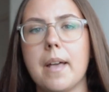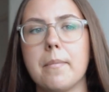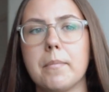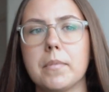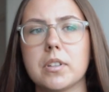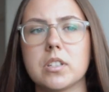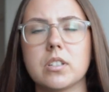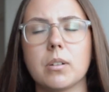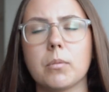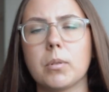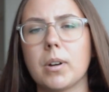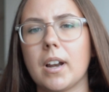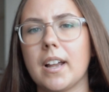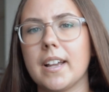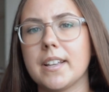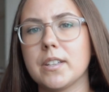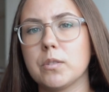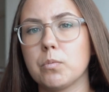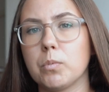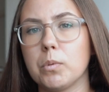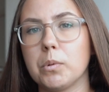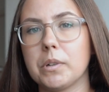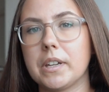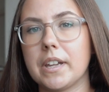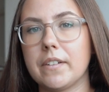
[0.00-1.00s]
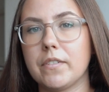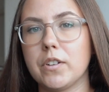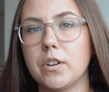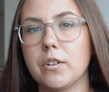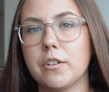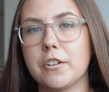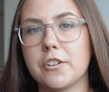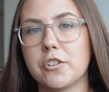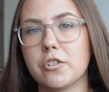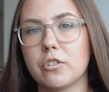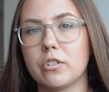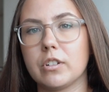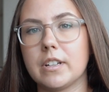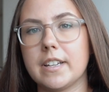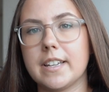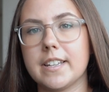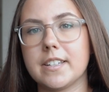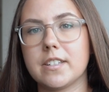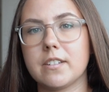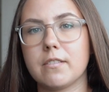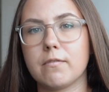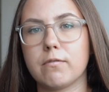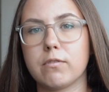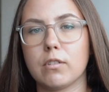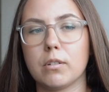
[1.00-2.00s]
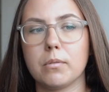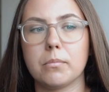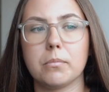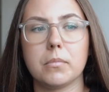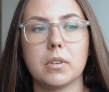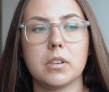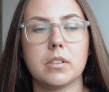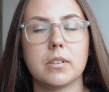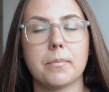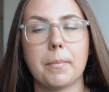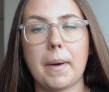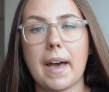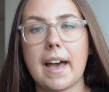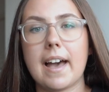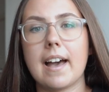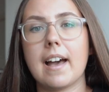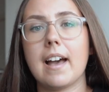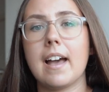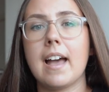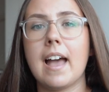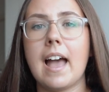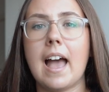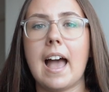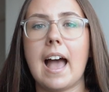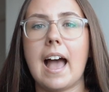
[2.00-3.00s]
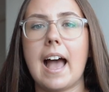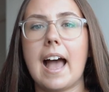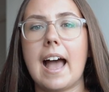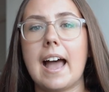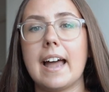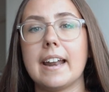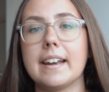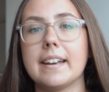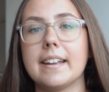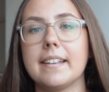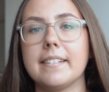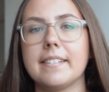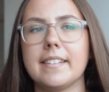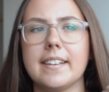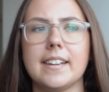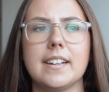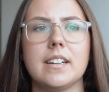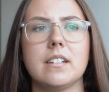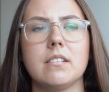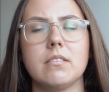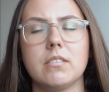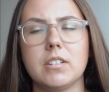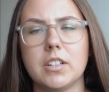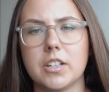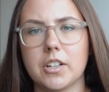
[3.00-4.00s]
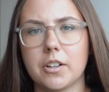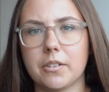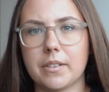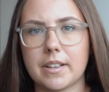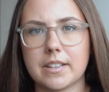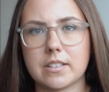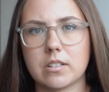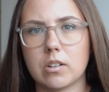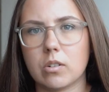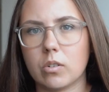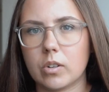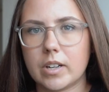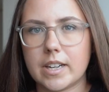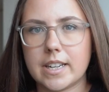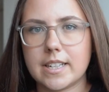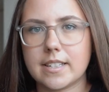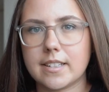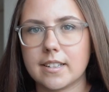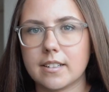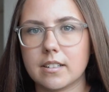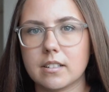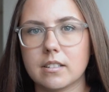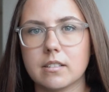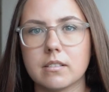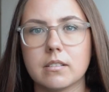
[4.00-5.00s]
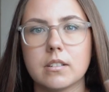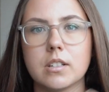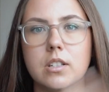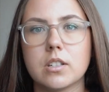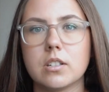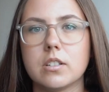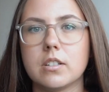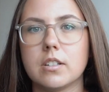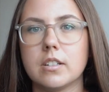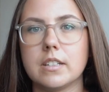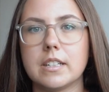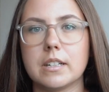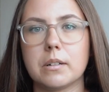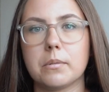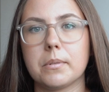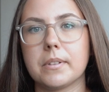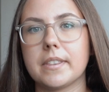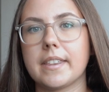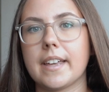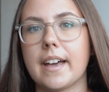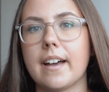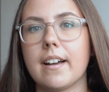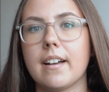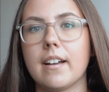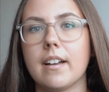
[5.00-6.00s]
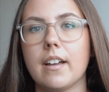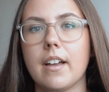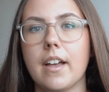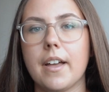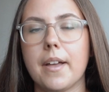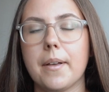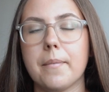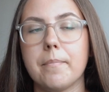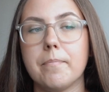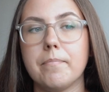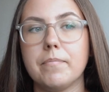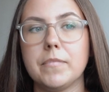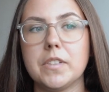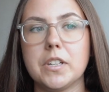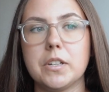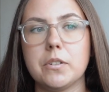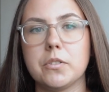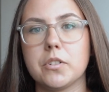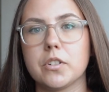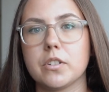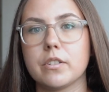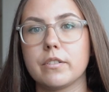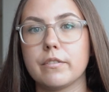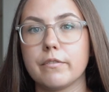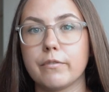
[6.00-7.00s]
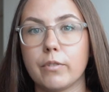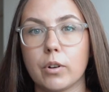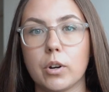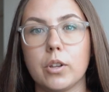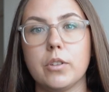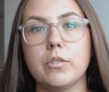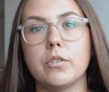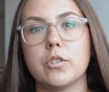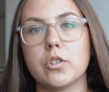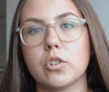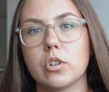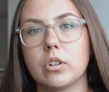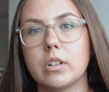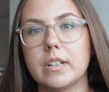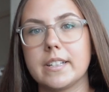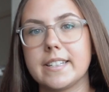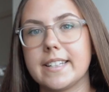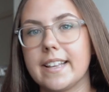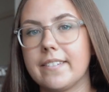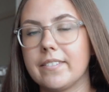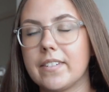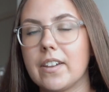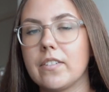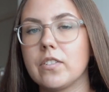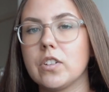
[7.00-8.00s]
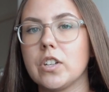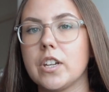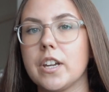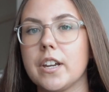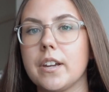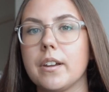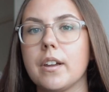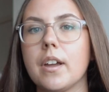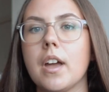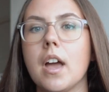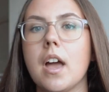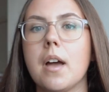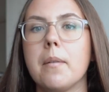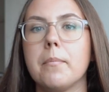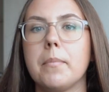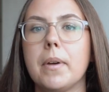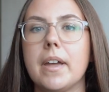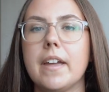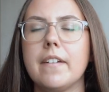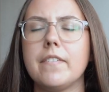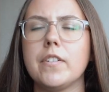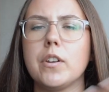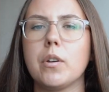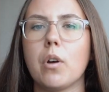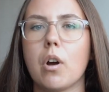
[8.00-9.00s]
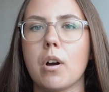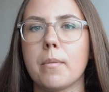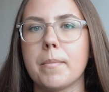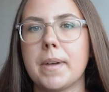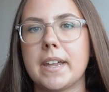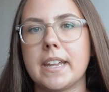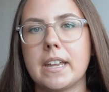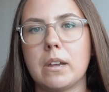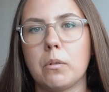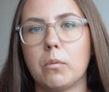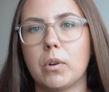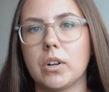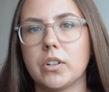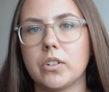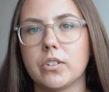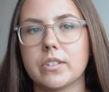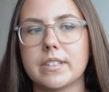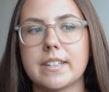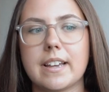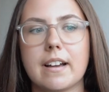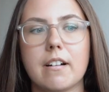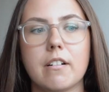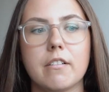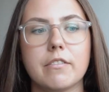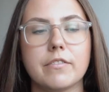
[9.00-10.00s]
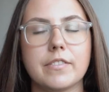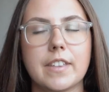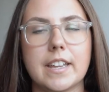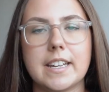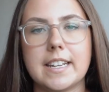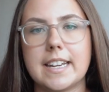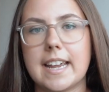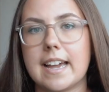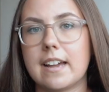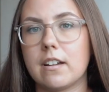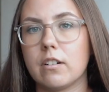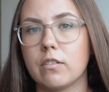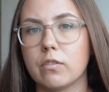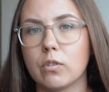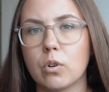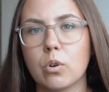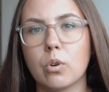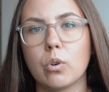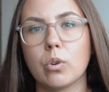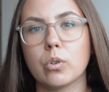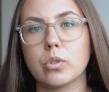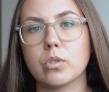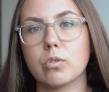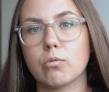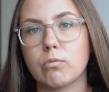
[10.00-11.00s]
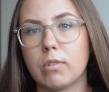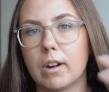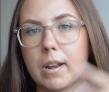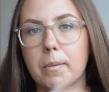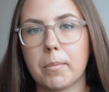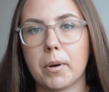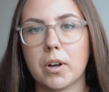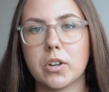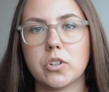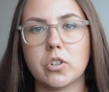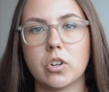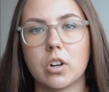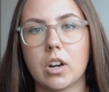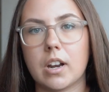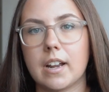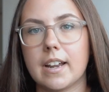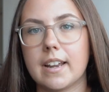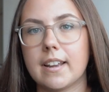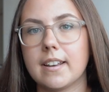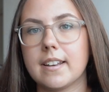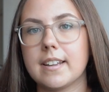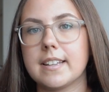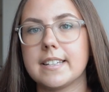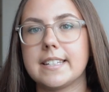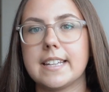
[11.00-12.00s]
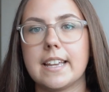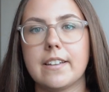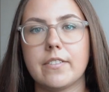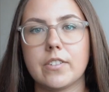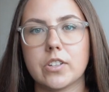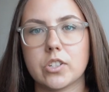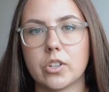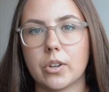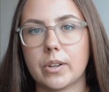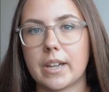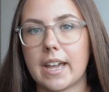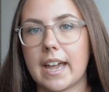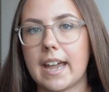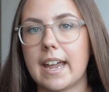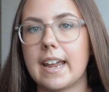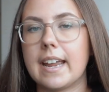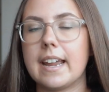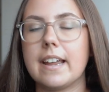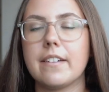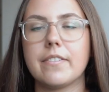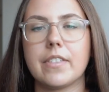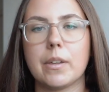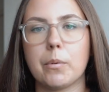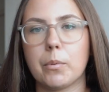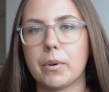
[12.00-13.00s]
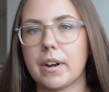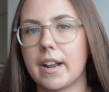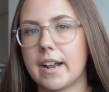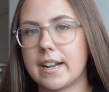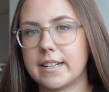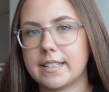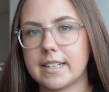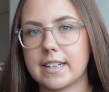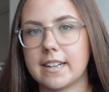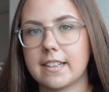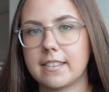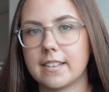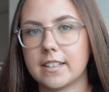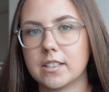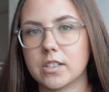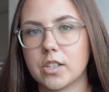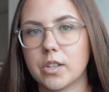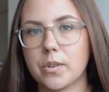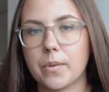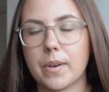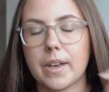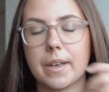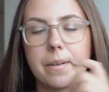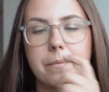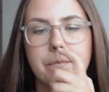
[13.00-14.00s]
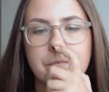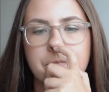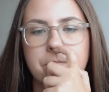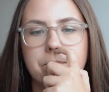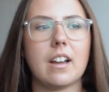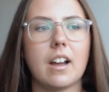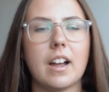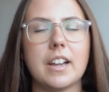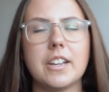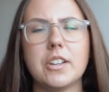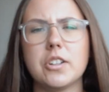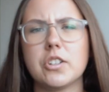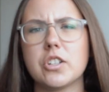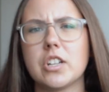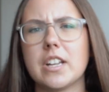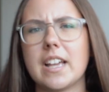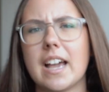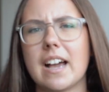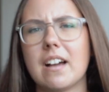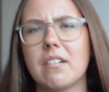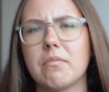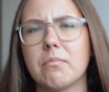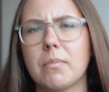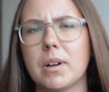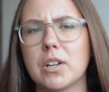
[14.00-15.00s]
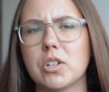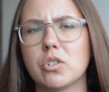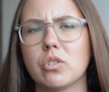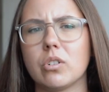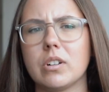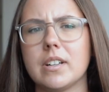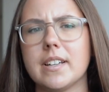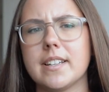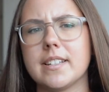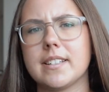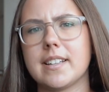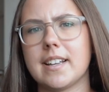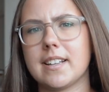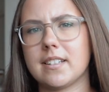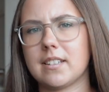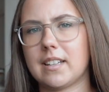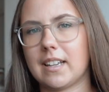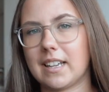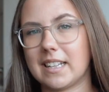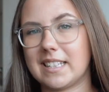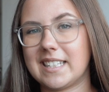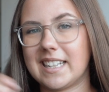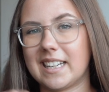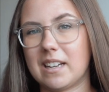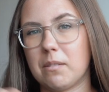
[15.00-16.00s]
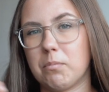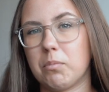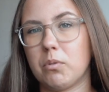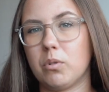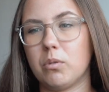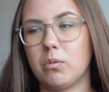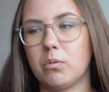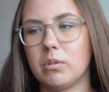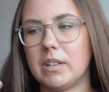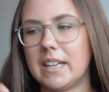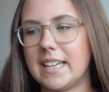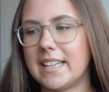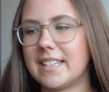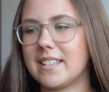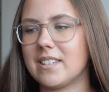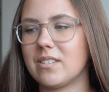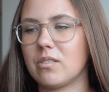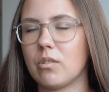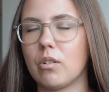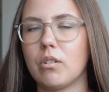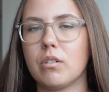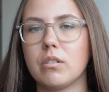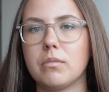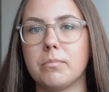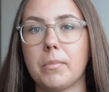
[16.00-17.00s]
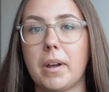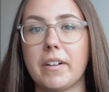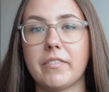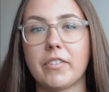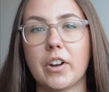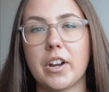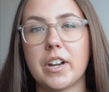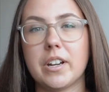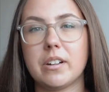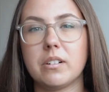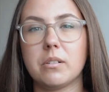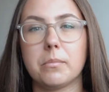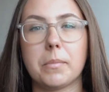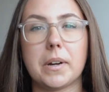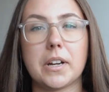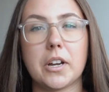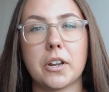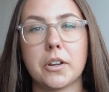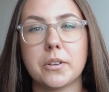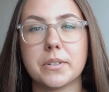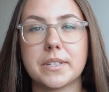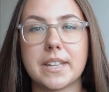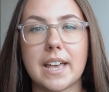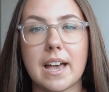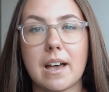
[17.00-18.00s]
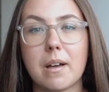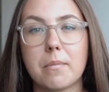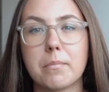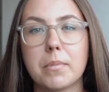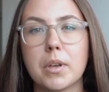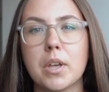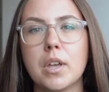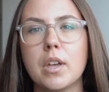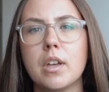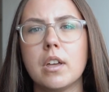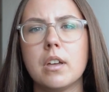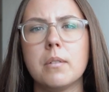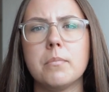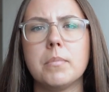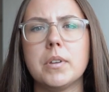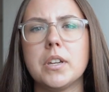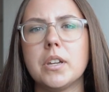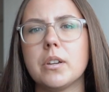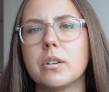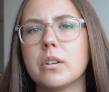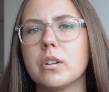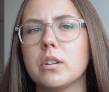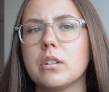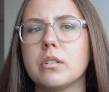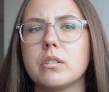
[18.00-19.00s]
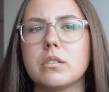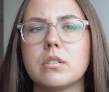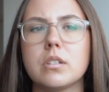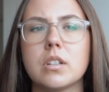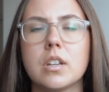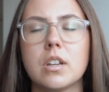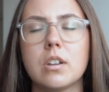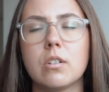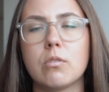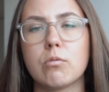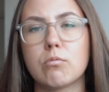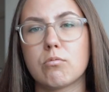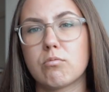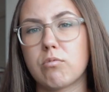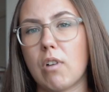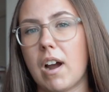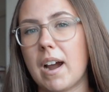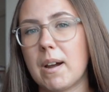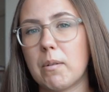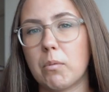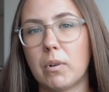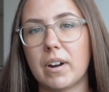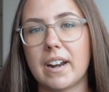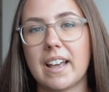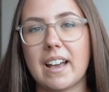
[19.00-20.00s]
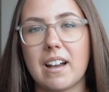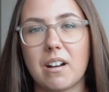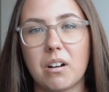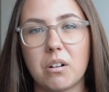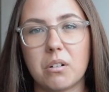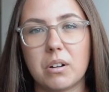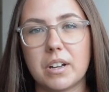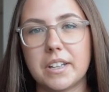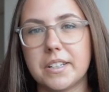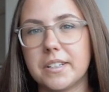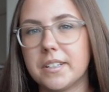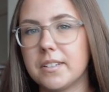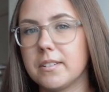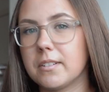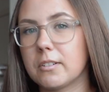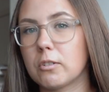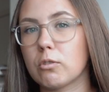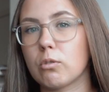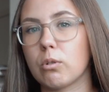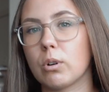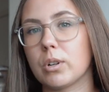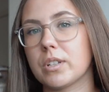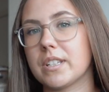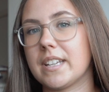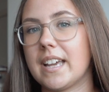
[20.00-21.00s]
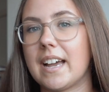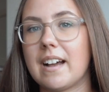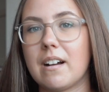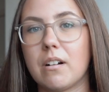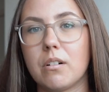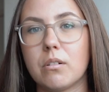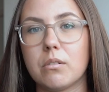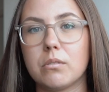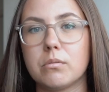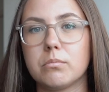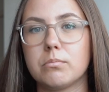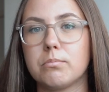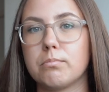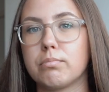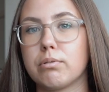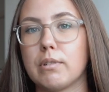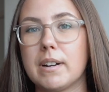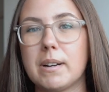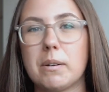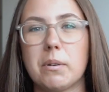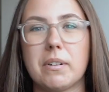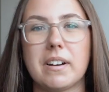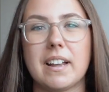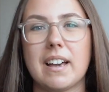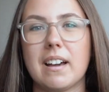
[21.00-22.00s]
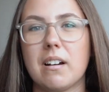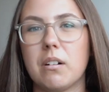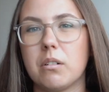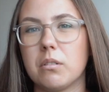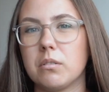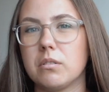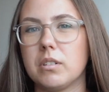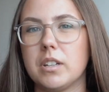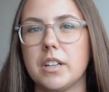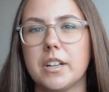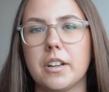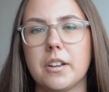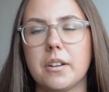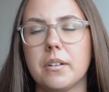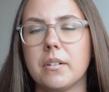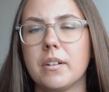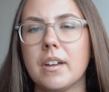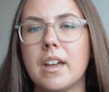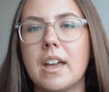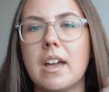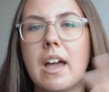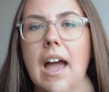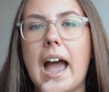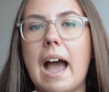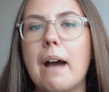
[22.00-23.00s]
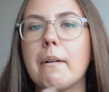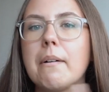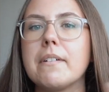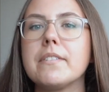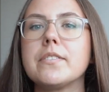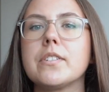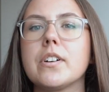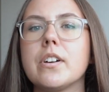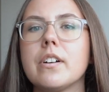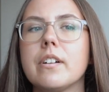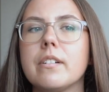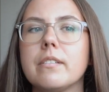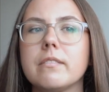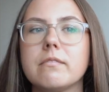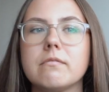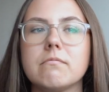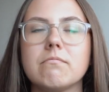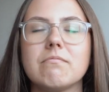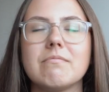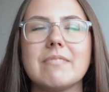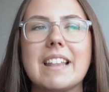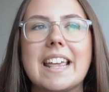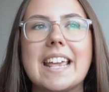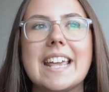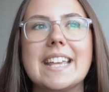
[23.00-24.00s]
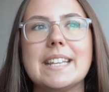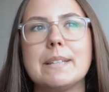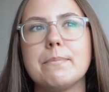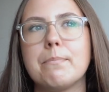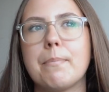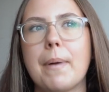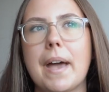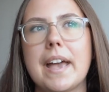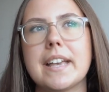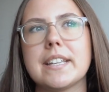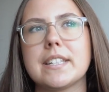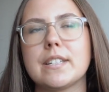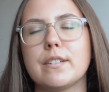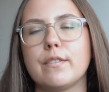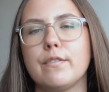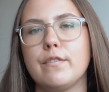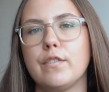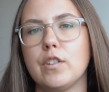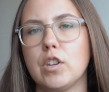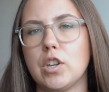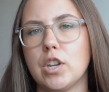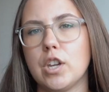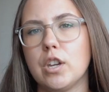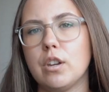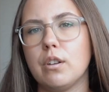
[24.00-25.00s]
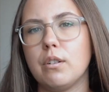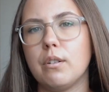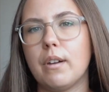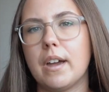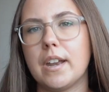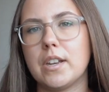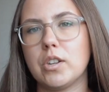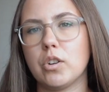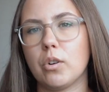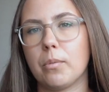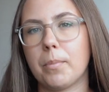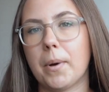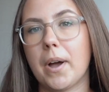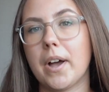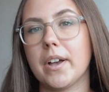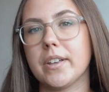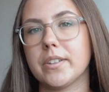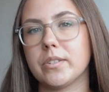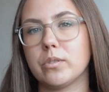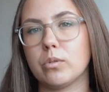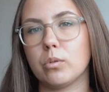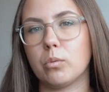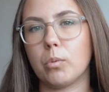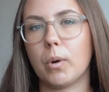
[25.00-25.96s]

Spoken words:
Some clients will give you a shot list from the bat, and then, you know, that's a lot easier to deal with that. You just follow the shot list they've given you. But if you are making one yourself, then yeah, of course, run it past your client, see if it's okay, if they want to add anything to it. I usually have my shot list as like a tickable list on my phone or my notes app, but you could write one out and cross it out, print one out, you know, however is best for you and your personal